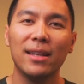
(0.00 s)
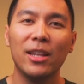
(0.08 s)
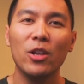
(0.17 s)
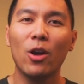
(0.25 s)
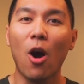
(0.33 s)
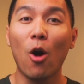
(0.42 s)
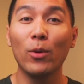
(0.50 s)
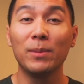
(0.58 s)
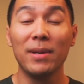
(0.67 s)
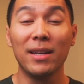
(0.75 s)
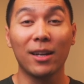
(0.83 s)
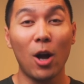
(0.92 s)
then you can always
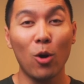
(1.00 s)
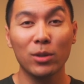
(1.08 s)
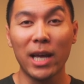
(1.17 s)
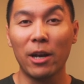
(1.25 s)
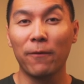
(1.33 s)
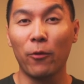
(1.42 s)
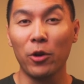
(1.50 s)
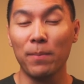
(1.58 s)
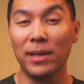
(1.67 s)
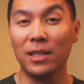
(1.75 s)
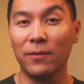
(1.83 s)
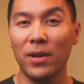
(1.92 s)
be a cosigner for your
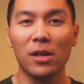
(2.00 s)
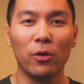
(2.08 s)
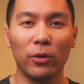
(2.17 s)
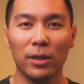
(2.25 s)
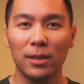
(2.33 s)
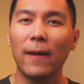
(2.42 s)
business vehicle.